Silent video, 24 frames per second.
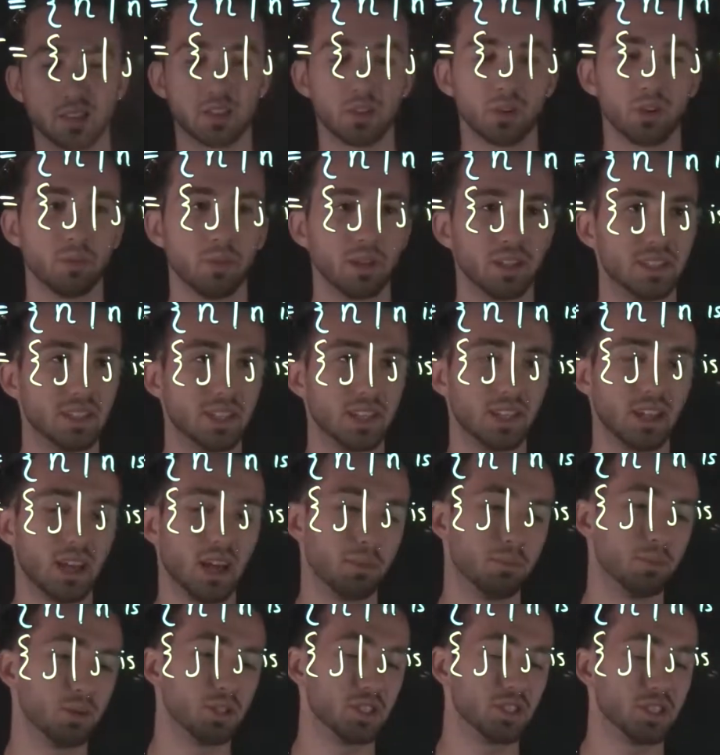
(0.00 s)
going to be T. I
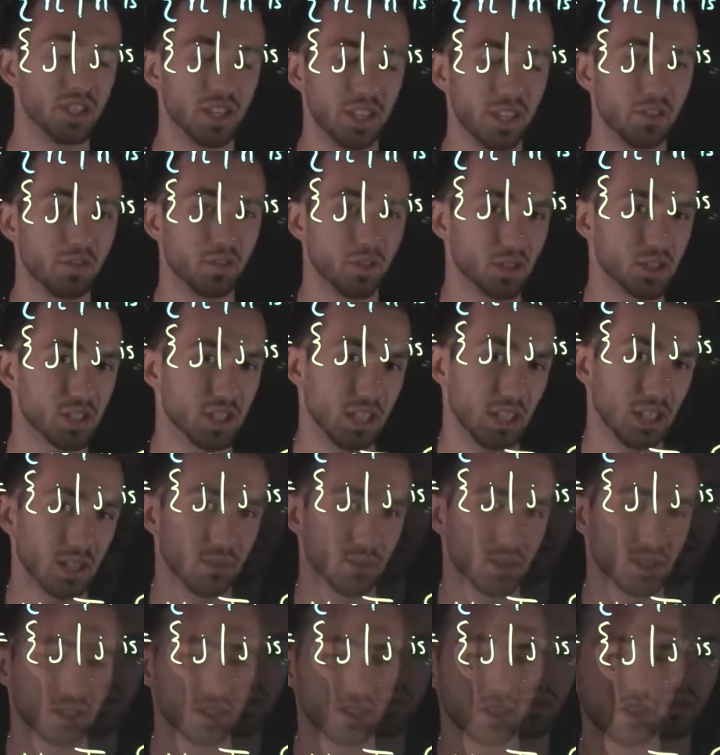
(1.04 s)
put T for
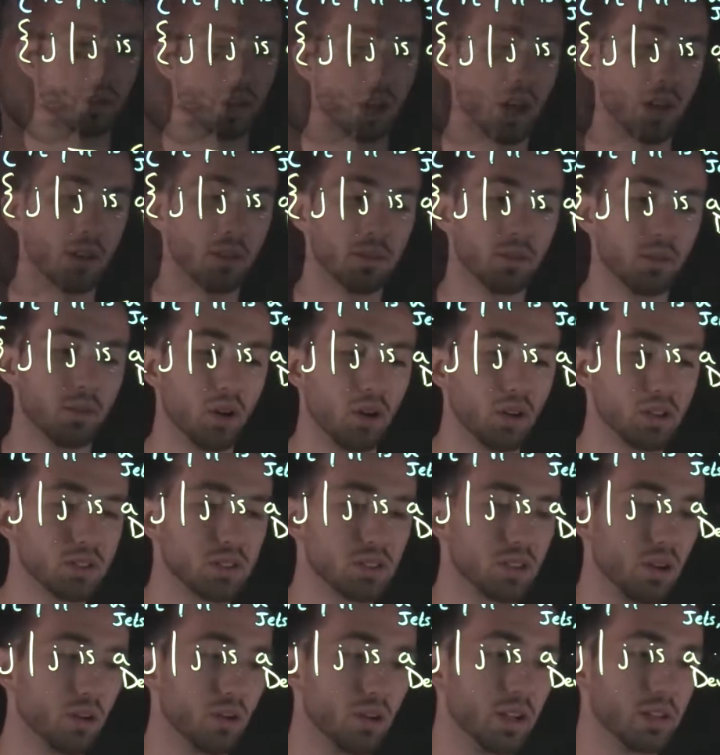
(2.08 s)
teams. And
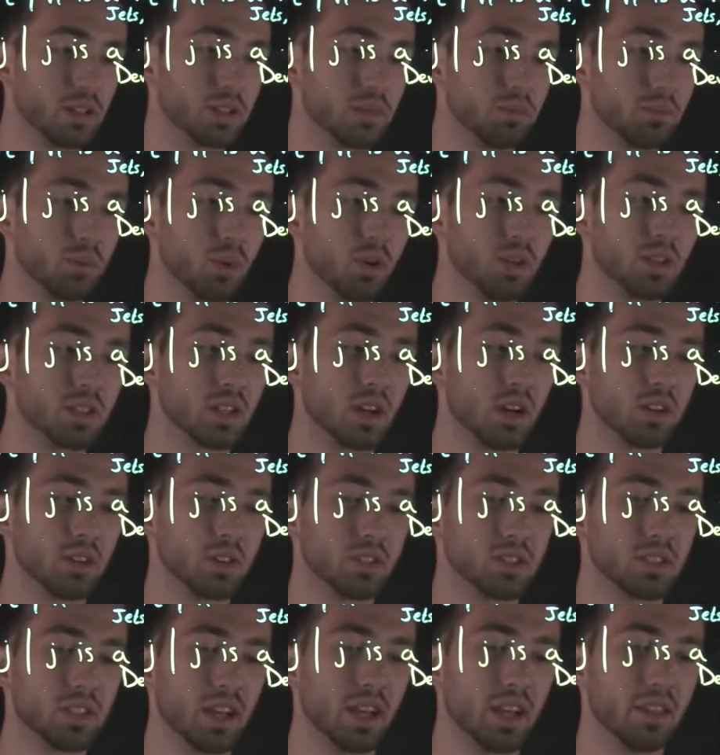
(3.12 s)
also, it's important to
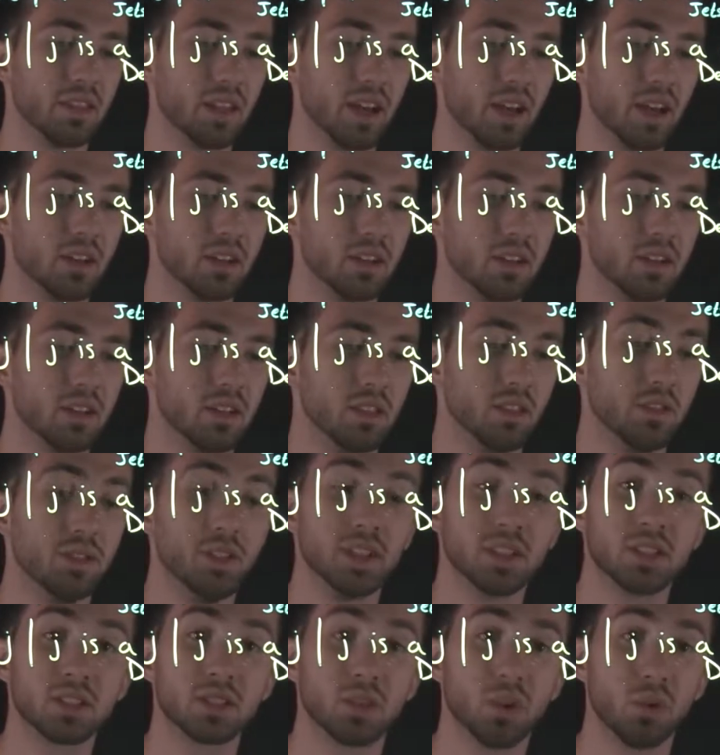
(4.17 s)
understand that
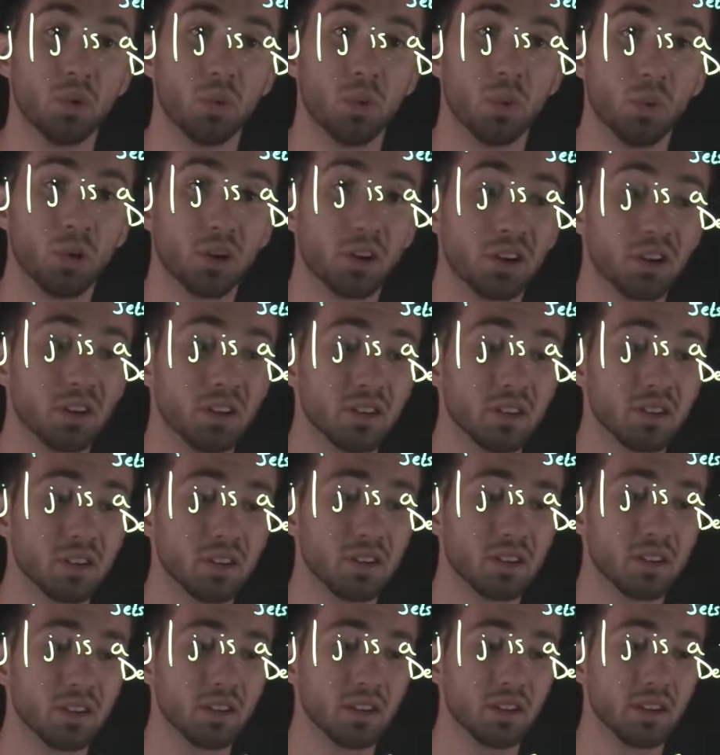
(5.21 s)
this or
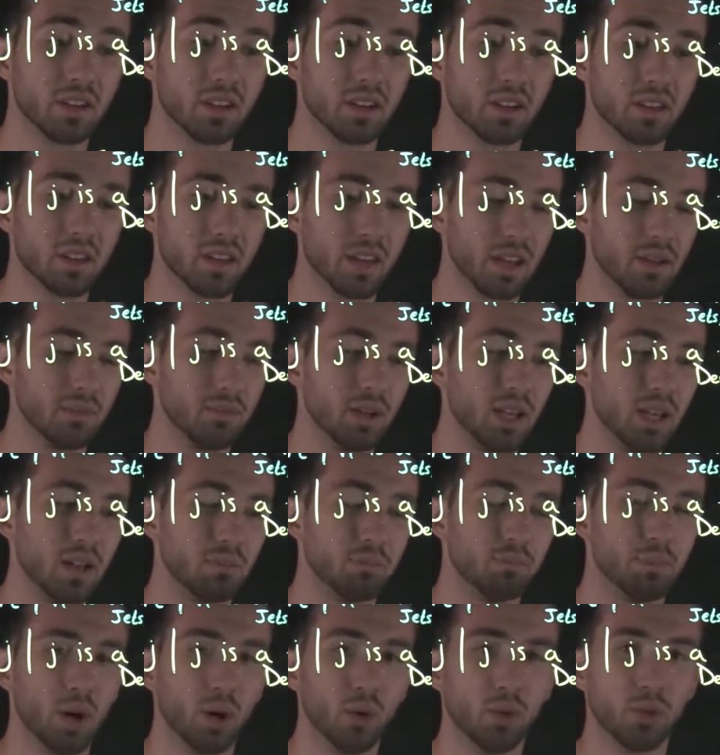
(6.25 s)
can mean
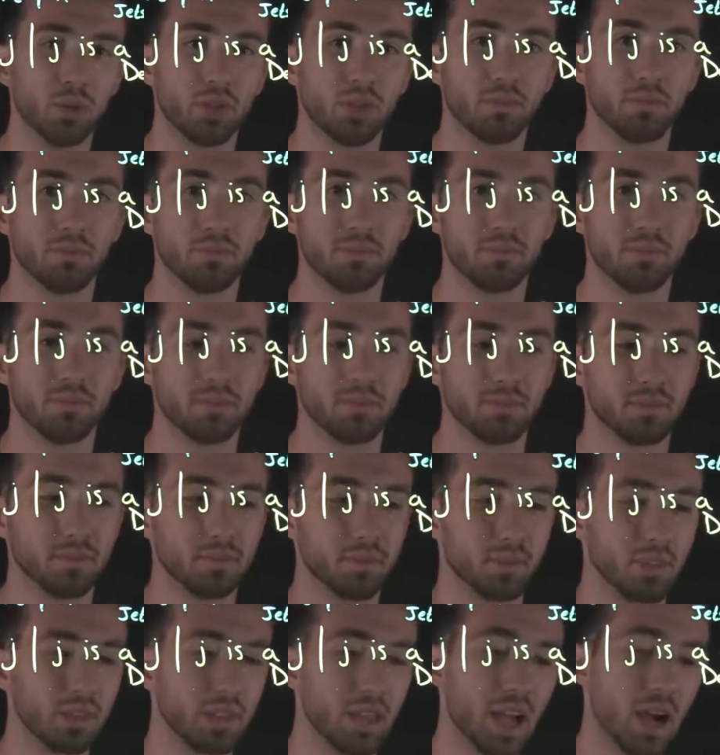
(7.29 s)
both.
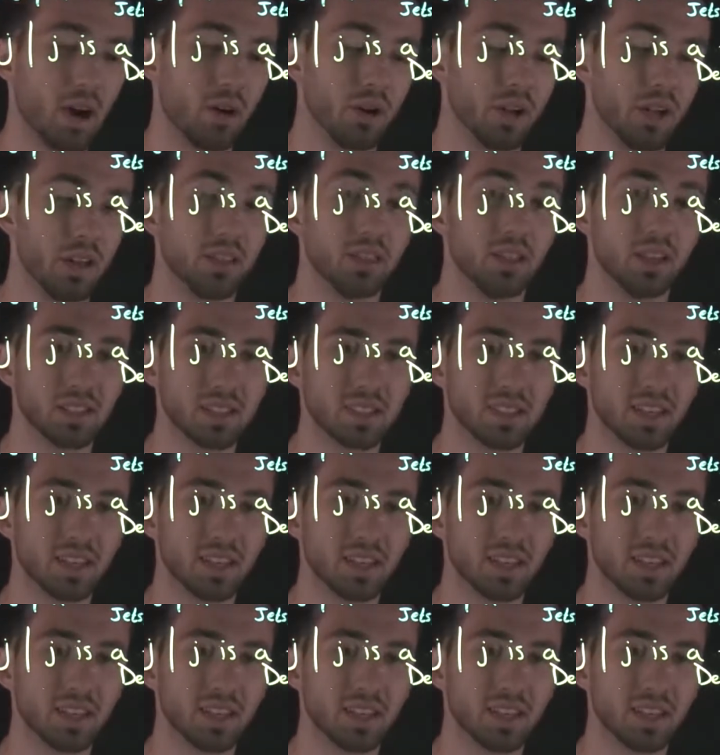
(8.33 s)
Now, in this